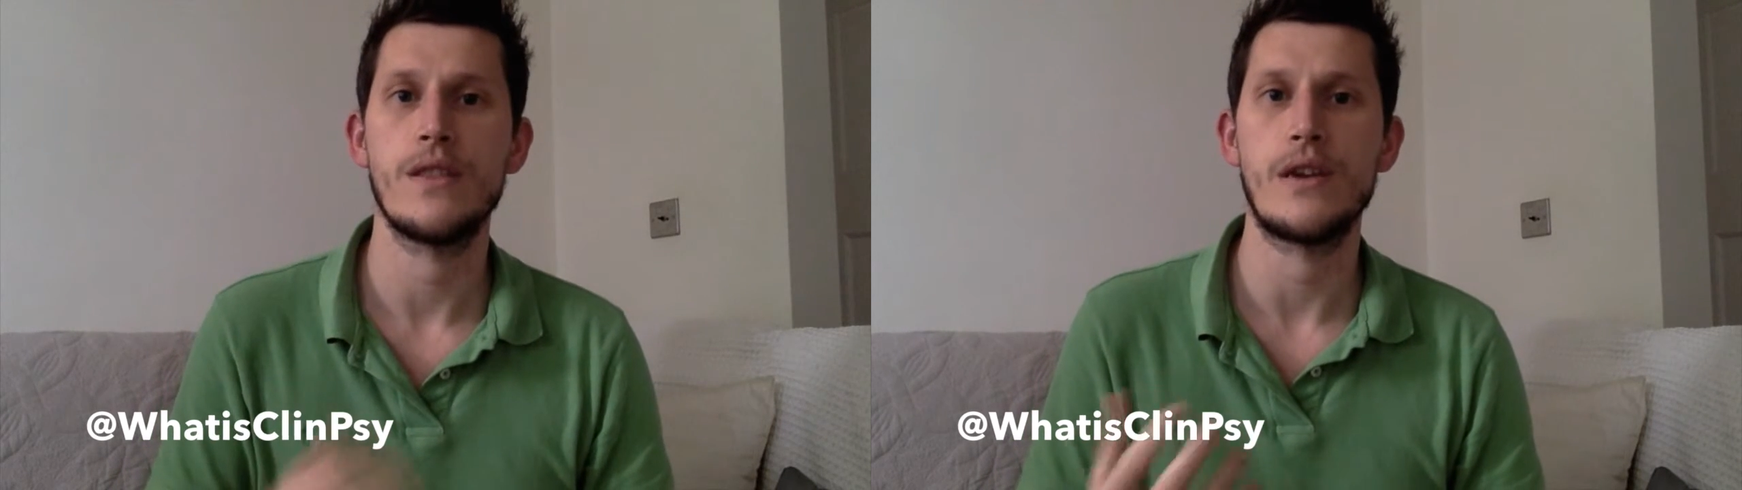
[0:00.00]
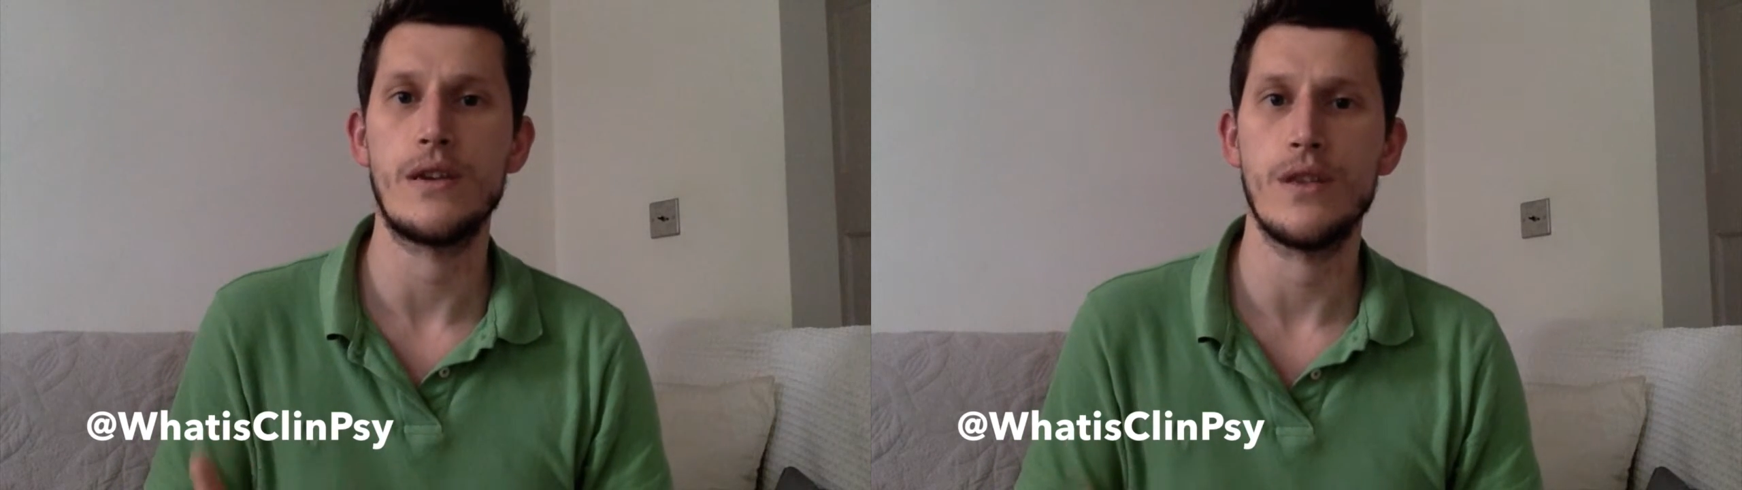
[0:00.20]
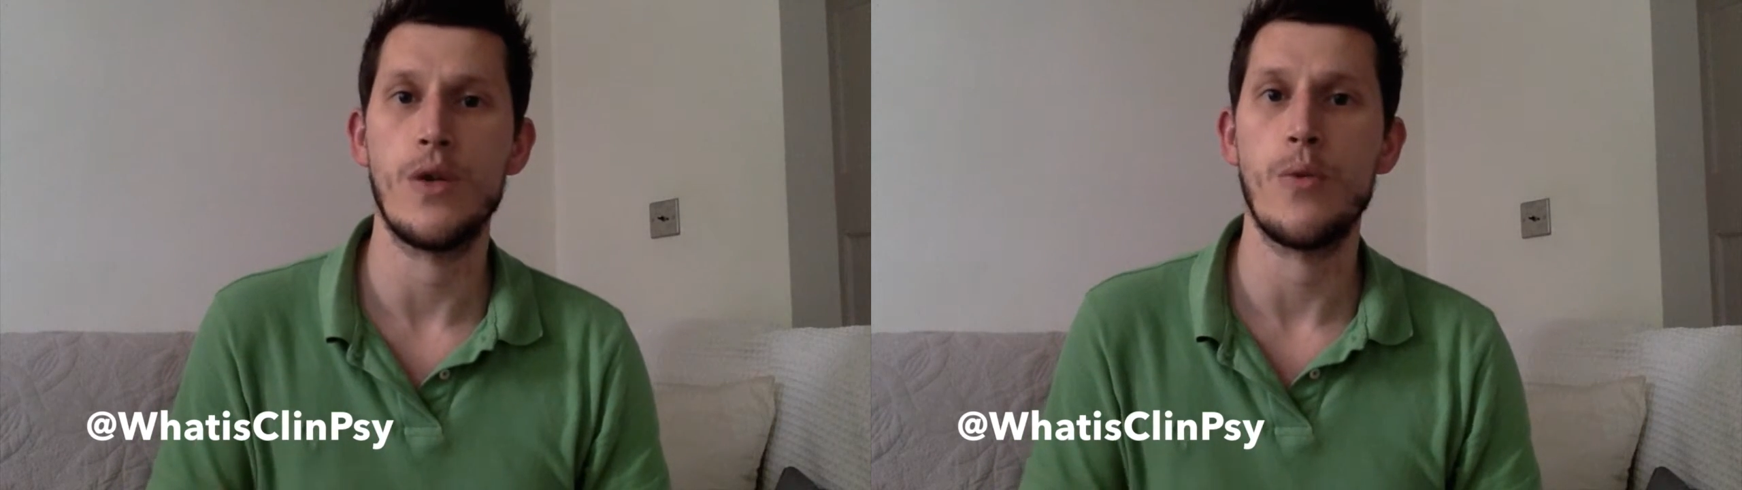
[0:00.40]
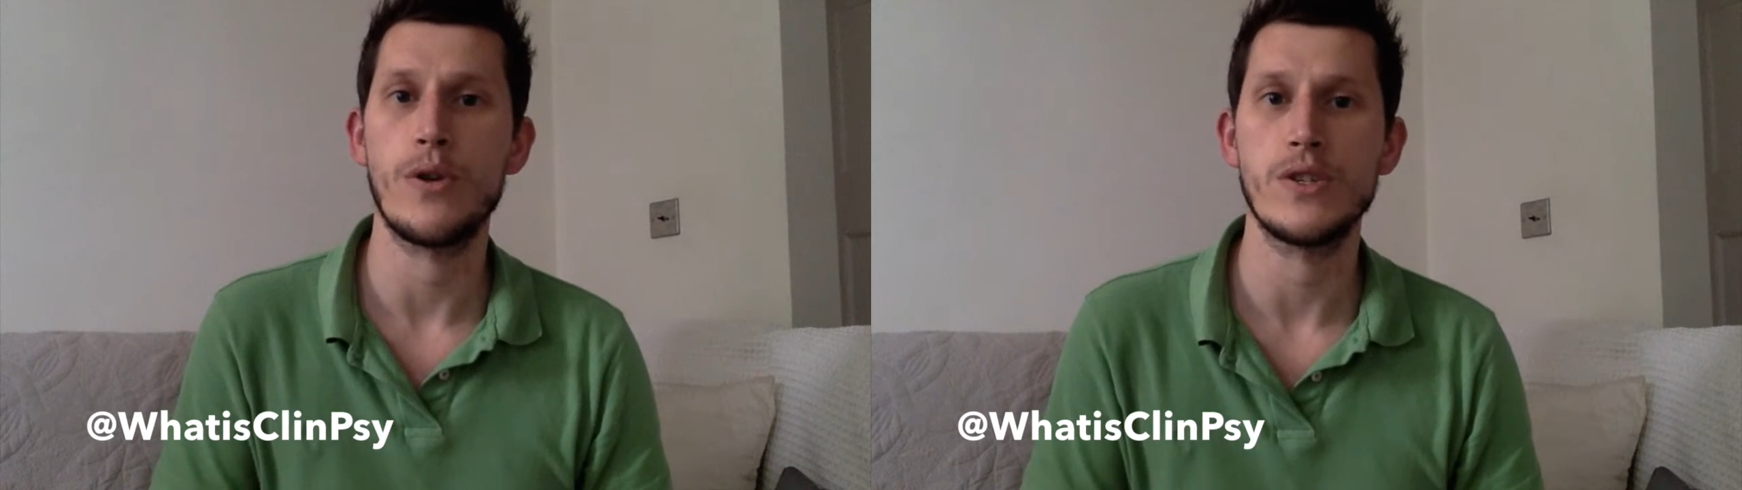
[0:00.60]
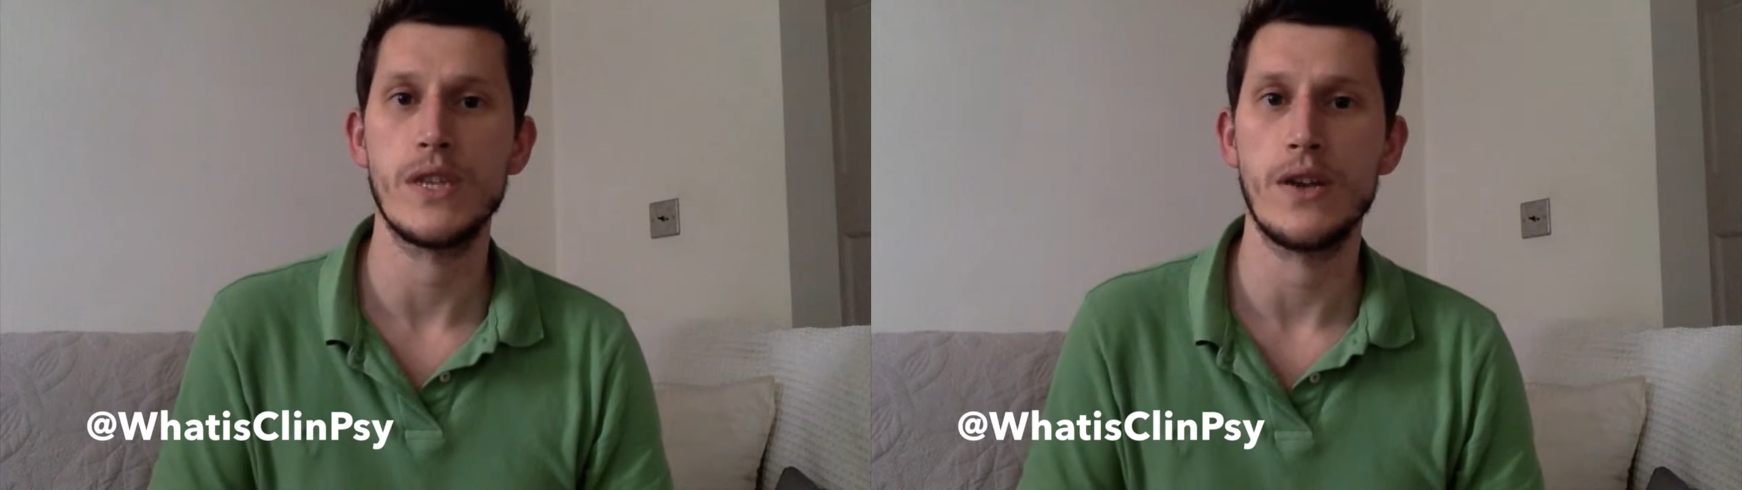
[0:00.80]
thinking that the
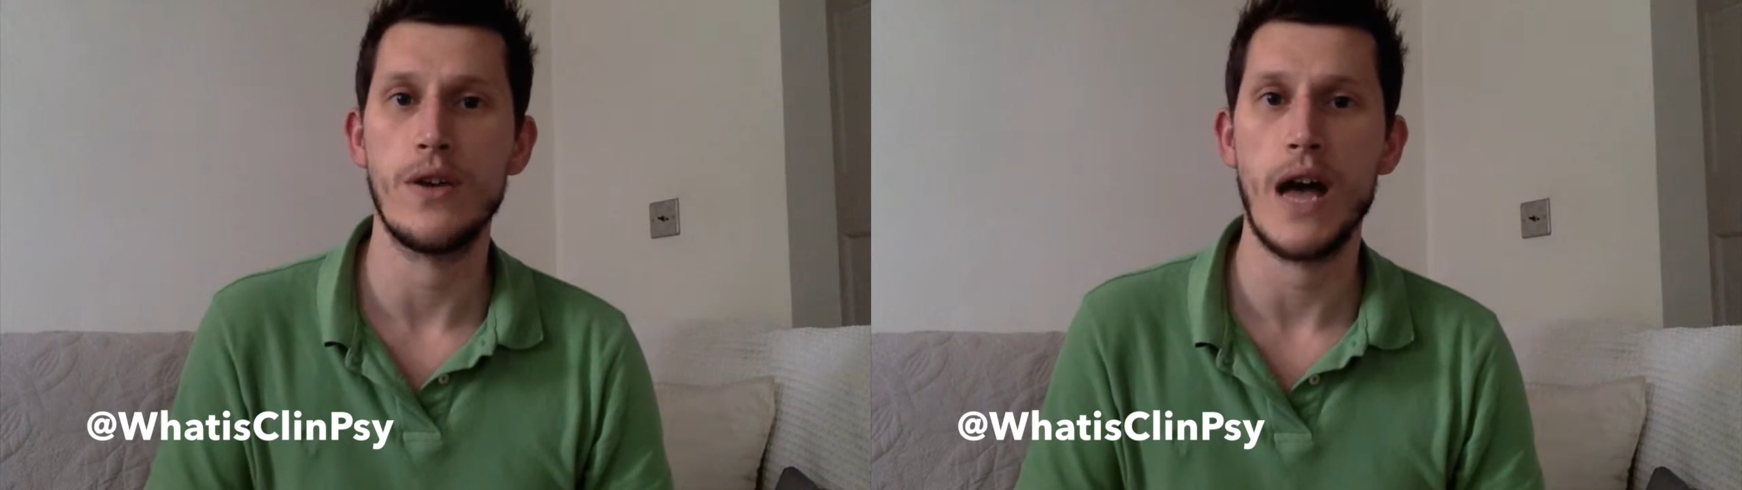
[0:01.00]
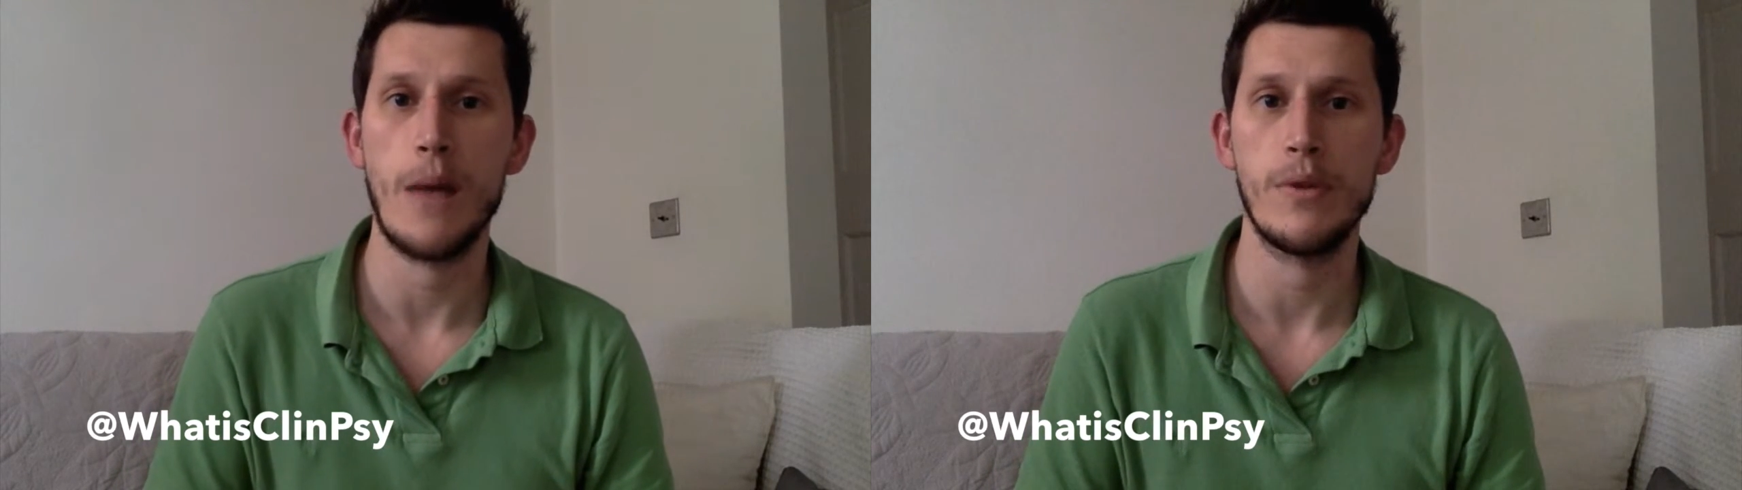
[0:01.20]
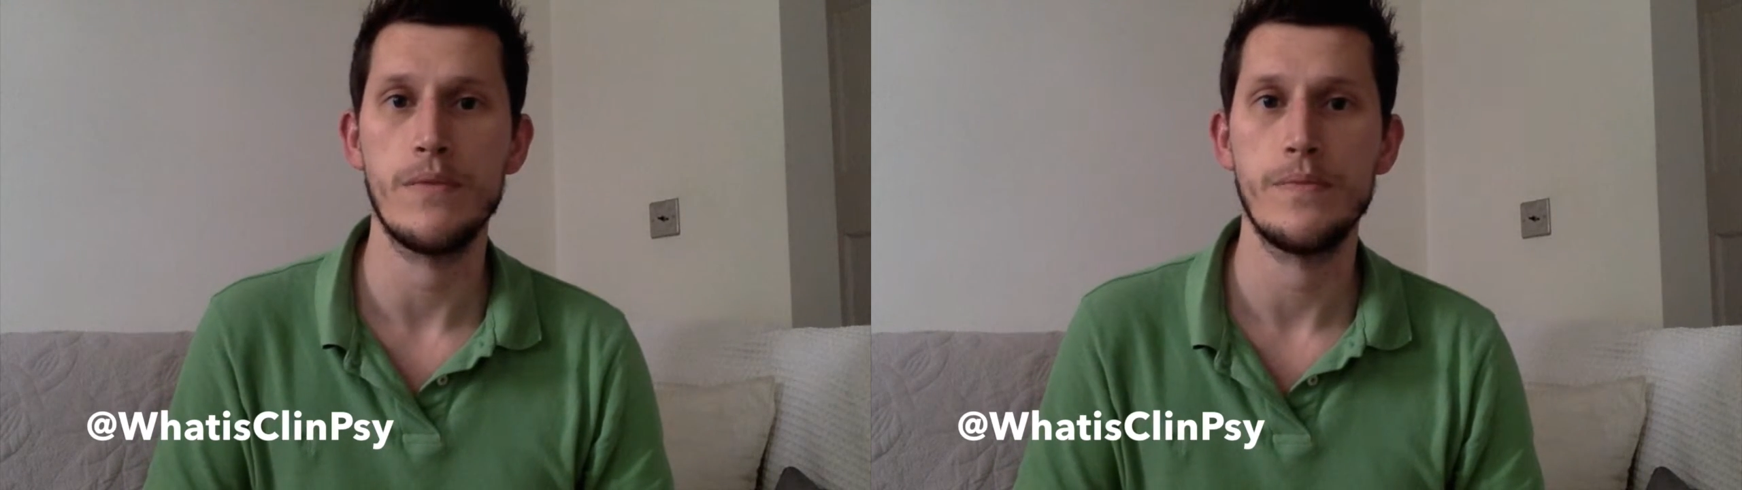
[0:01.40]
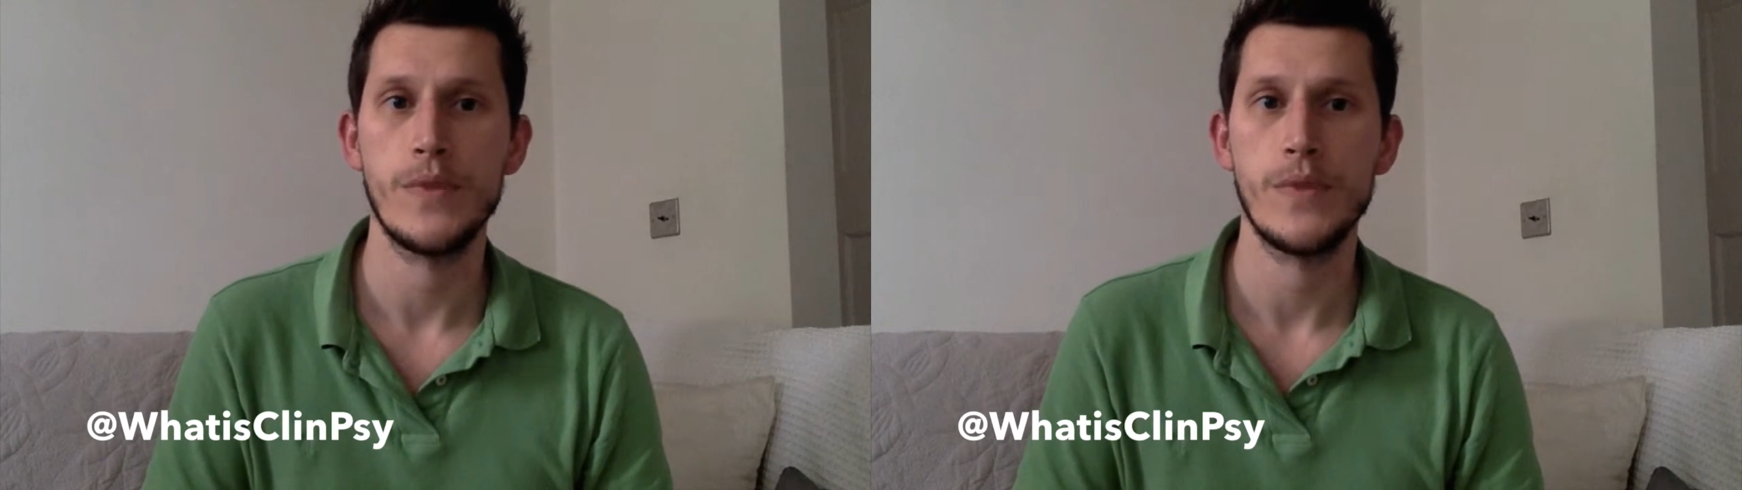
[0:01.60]
worst thing will happen,